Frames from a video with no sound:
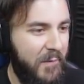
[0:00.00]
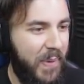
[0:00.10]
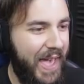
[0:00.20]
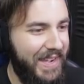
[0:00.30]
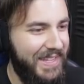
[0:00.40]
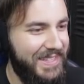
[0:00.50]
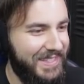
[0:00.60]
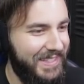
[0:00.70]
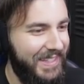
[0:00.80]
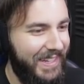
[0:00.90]
that bed
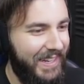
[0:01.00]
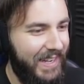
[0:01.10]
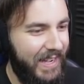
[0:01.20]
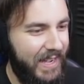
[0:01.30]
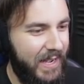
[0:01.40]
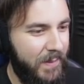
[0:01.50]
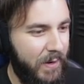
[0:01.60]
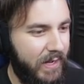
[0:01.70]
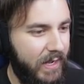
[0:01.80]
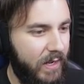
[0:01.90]
is. Um,
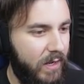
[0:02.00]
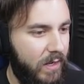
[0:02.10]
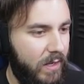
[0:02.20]
okay.